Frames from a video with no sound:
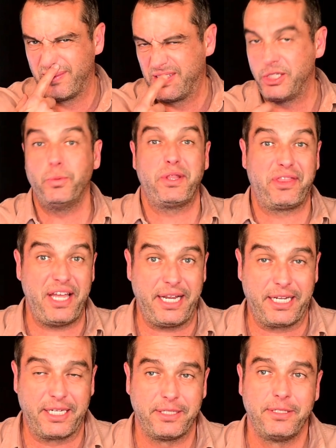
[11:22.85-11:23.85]
You would
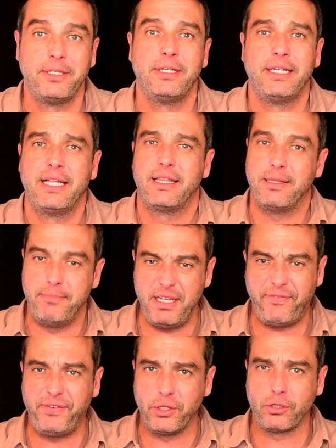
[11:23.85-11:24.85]
think. The
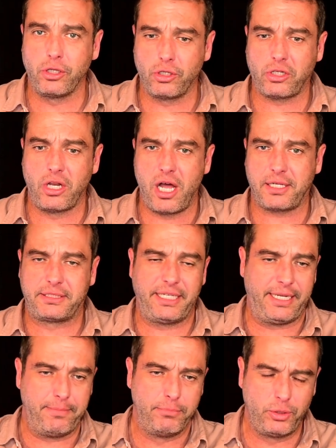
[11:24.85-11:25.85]
midfield looked locked
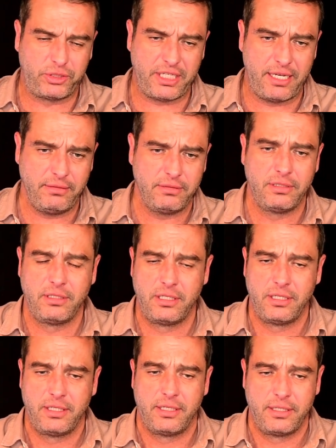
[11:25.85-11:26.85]
in. Musah,
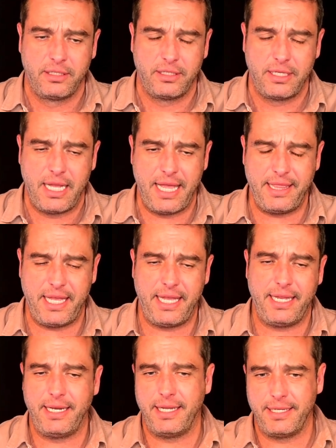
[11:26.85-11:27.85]
and
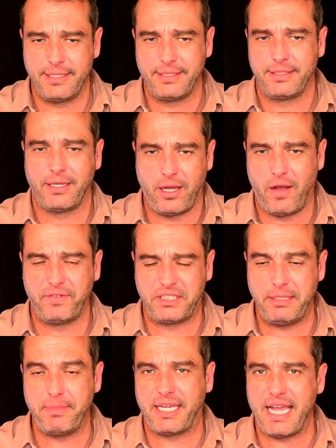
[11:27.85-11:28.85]
then
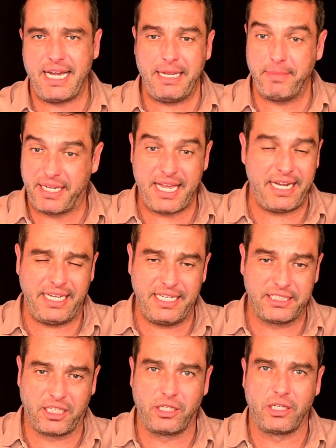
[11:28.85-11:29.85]
Obviously, McKennie. McKennie
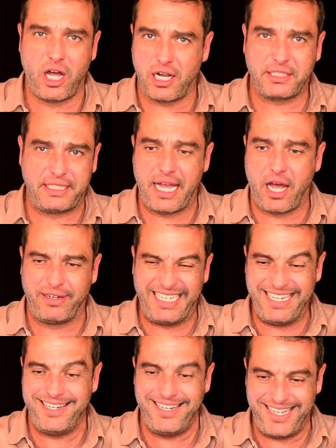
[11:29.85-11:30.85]
is a lockdown
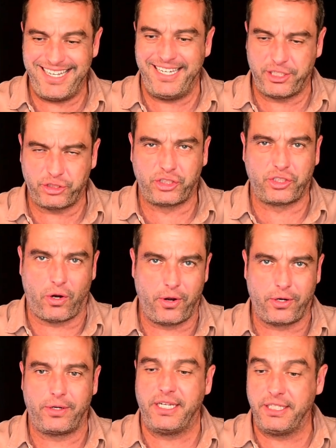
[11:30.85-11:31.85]
in ink
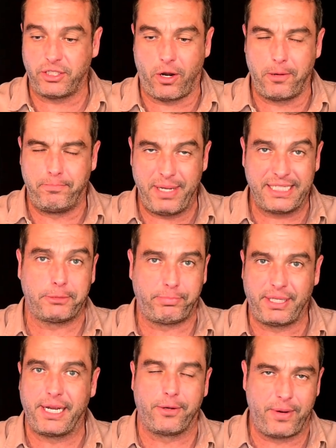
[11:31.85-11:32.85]
starter. He's our best
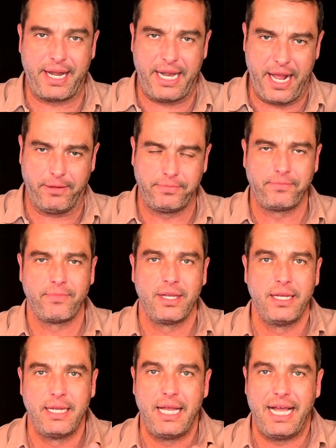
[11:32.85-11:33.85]
player right now.
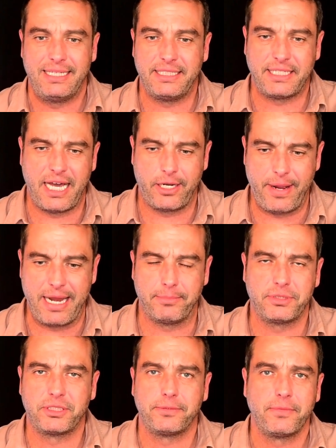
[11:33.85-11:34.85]
And then Tyler
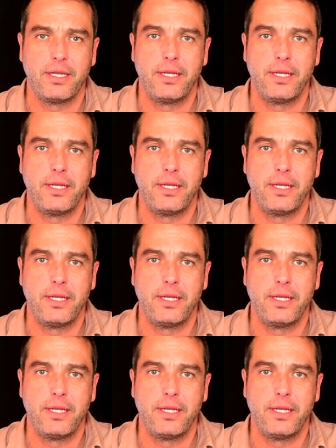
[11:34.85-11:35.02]
Adams.